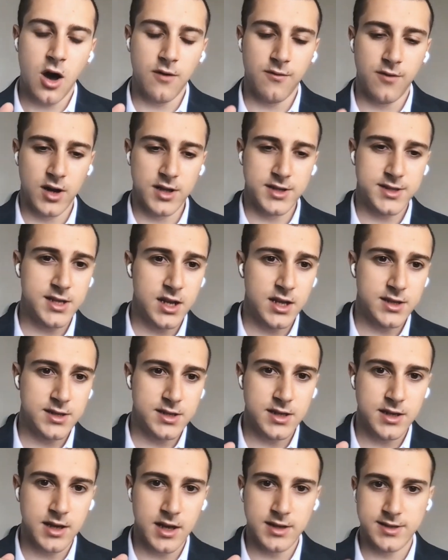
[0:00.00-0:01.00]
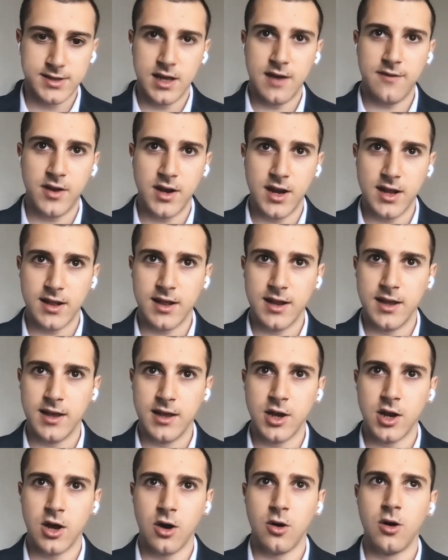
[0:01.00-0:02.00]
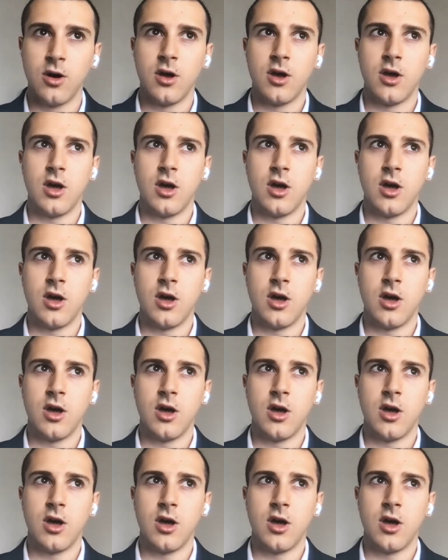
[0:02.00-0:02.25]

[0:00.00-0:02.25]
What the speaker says: volatility, it's definitely, you know,